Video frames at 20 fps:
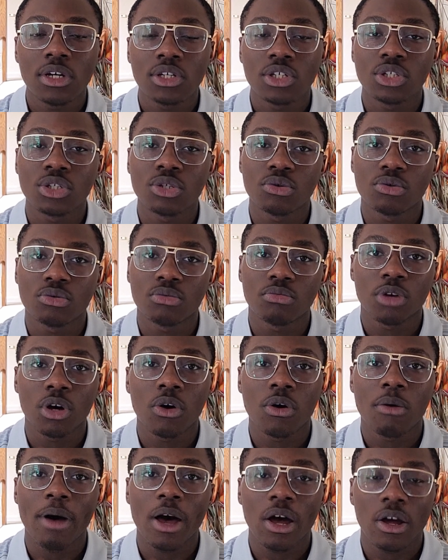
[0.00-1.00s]
to
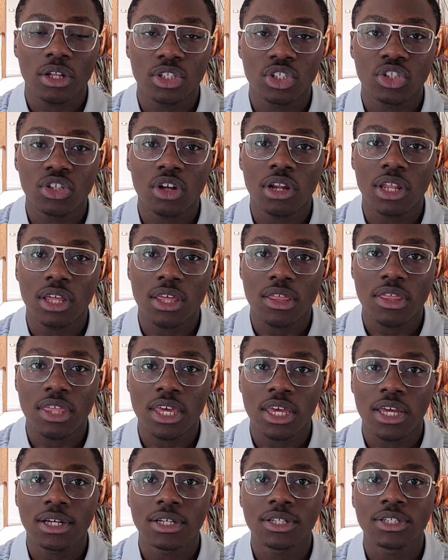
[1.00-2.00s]
go about installing
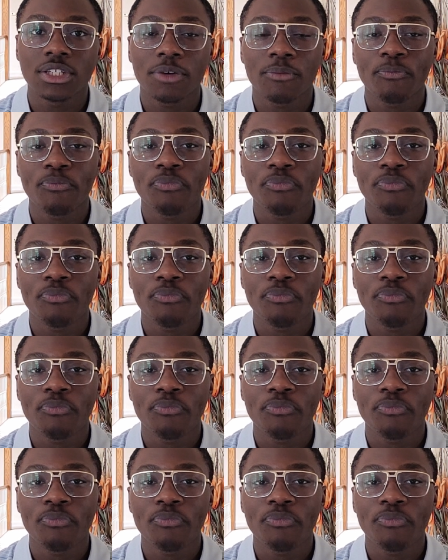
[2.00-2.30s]
things.